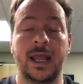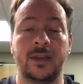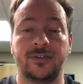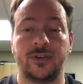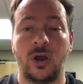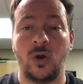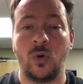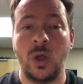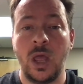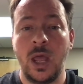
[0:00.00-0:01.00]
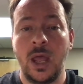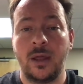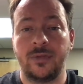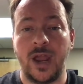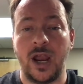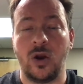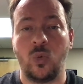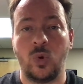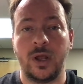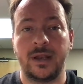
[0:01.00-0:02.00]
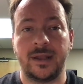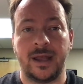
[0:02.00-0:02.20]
And so there would,